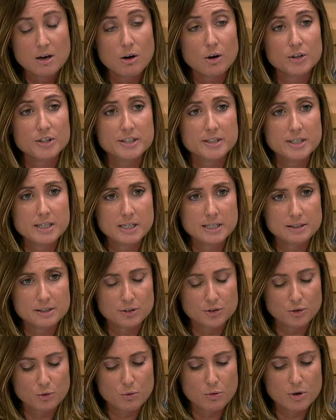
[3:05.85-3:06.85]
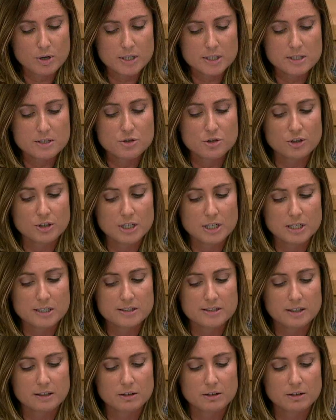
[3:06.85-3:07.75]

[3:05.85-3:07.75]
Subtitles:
hostility towards journalists